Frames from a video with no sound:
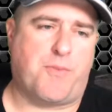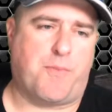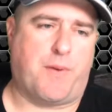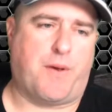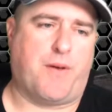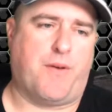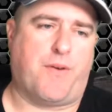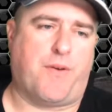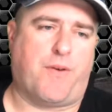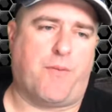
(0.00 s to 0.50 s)

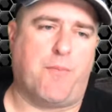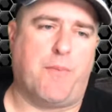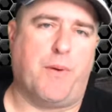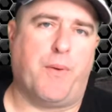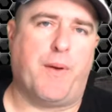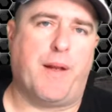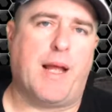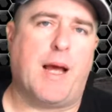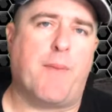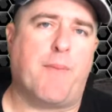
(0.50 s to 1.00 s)
because I was
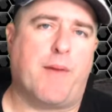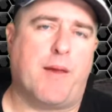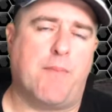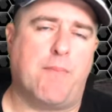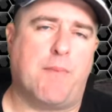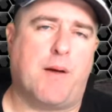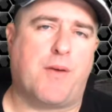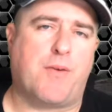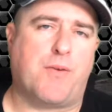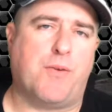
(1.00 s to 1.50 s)
building up their
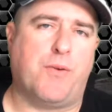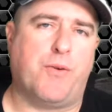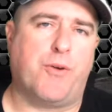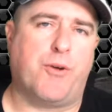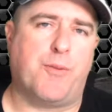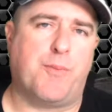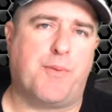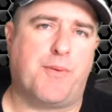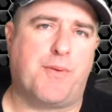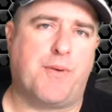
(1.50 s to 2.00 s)
muscle
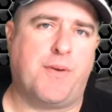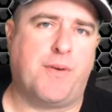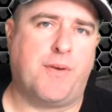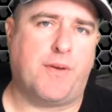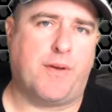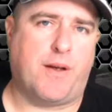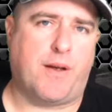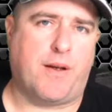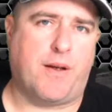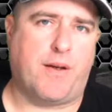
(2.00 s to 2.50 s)
grips,
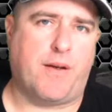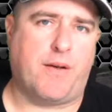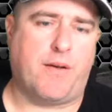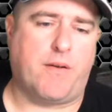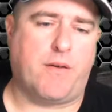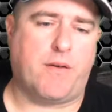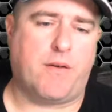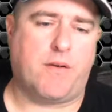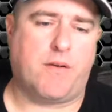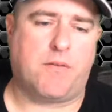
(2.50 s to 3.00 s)

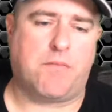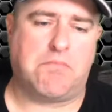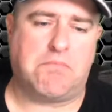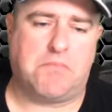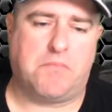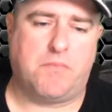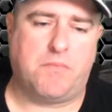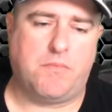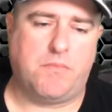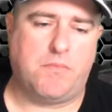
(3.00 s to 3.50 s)
and
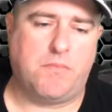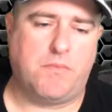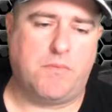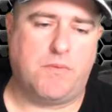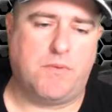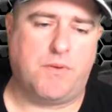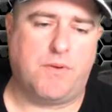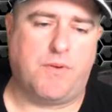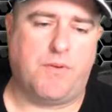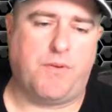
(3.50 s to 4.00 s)

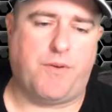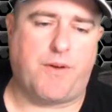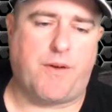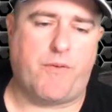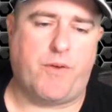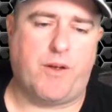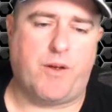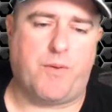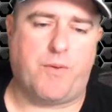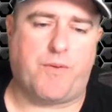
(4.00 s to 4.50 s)

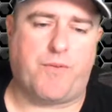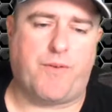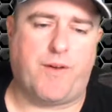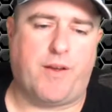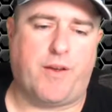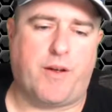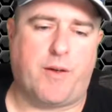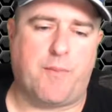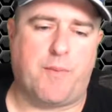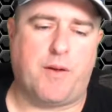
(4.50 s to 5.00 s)
everything was
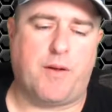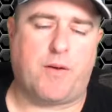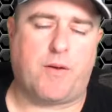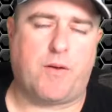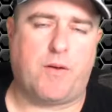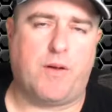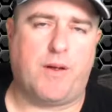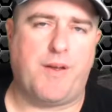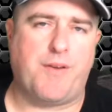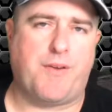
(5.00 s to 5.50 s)
feeling a bit
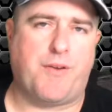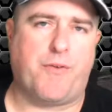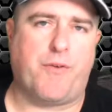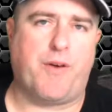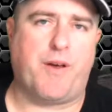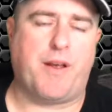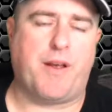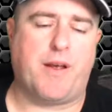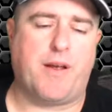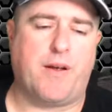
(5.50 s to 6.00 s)
easier
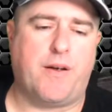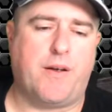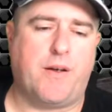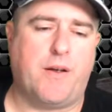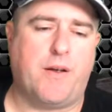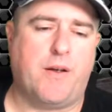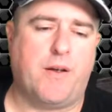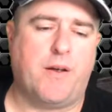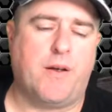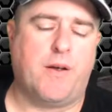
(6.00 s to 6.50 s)
in the end.
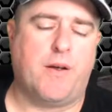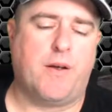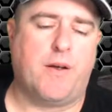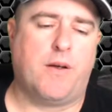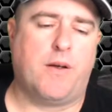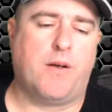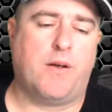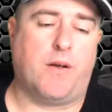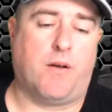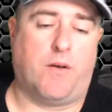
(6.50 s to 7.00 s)

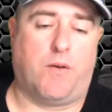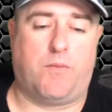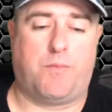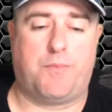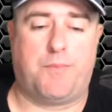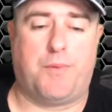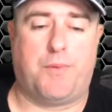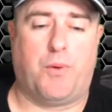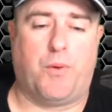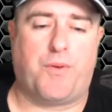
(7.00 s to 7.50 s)

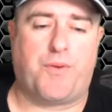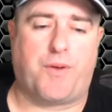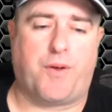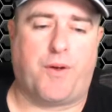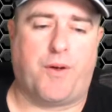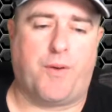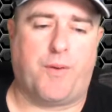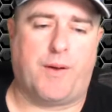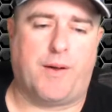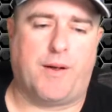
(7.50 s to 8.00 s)
But
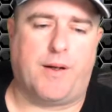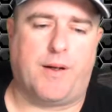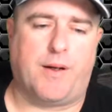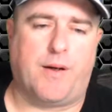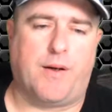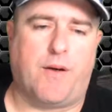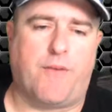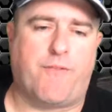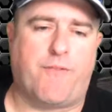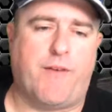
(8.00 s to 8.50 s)

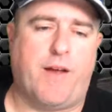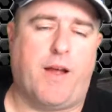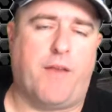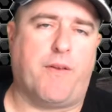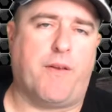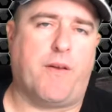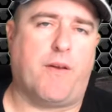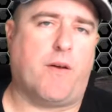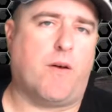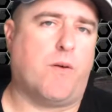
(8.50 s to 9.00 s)
also, I found
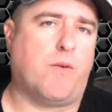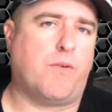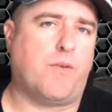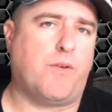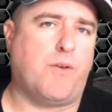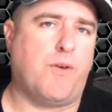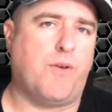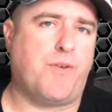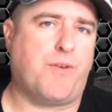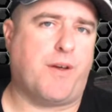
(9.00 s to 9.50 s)
that I was
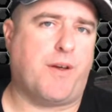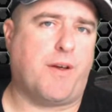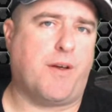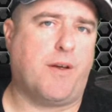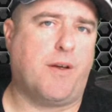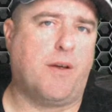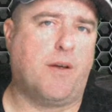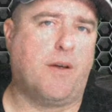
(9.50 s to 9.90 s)
using